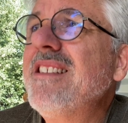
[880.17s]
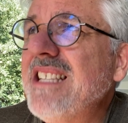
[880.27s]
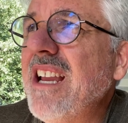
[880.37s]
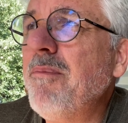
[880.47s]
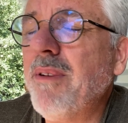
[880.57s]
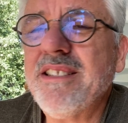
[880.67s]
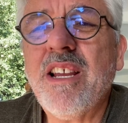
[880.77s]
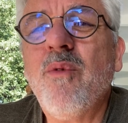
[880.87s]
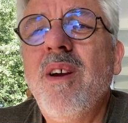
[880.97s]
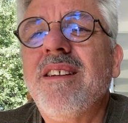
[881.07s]
the second place
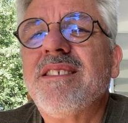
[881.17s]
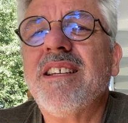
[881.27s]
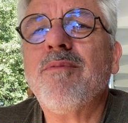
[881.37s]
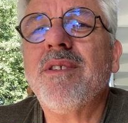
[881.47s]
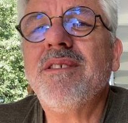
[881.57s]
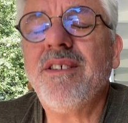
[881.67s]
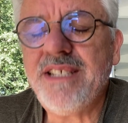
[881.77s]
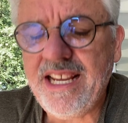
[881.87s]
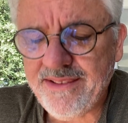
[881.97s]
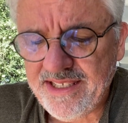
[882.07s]
I went, I said, well,
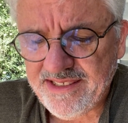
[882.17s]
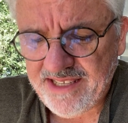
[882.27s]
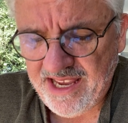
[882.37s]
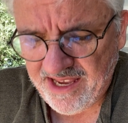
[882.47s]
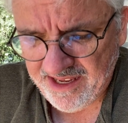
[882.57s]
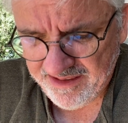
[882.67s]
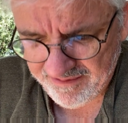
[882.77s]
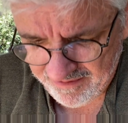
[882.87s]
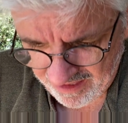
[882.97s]
take this and